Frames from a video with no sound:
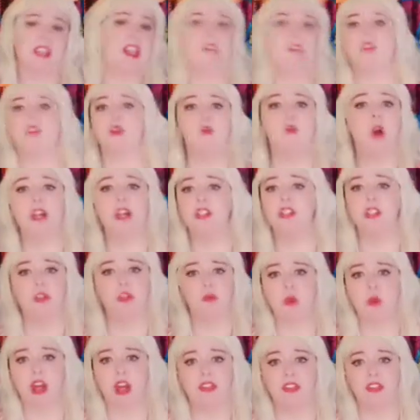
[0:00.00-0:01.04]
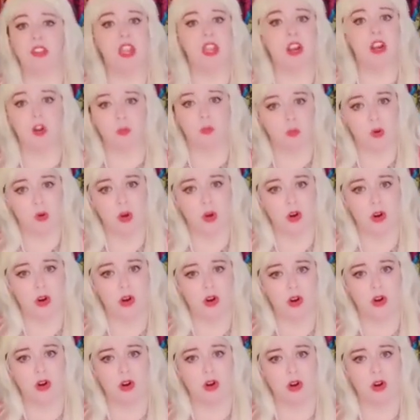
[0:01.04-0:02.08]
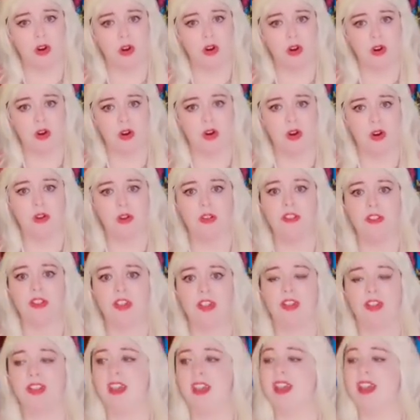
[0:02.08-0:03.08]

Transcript: Never wonder what they're worth.